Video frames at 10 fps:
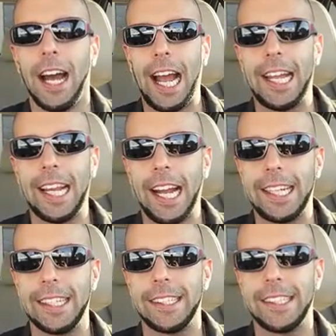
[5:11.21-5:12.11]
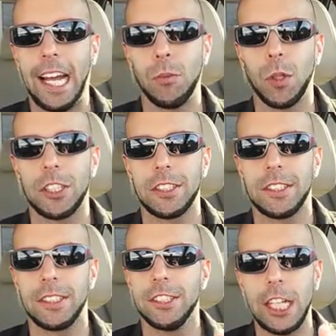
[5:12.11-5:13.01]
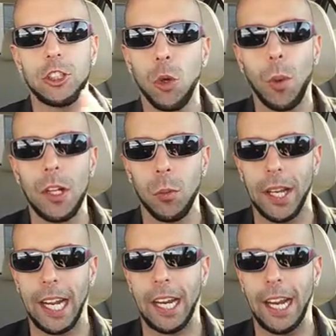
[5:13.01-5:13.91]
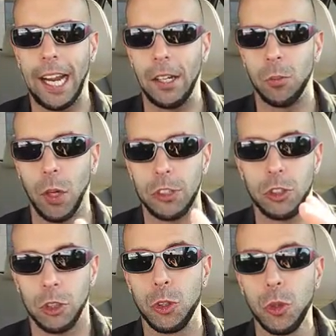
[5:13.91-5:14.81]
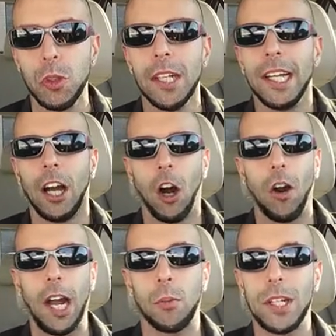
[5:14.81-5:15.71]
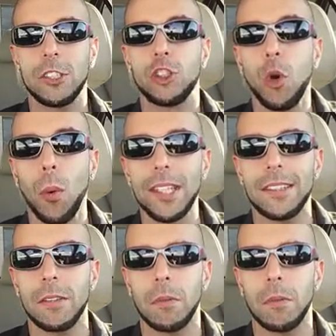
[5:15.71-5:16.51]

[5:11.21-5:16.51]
I was not doing what I want to do, or I was doing it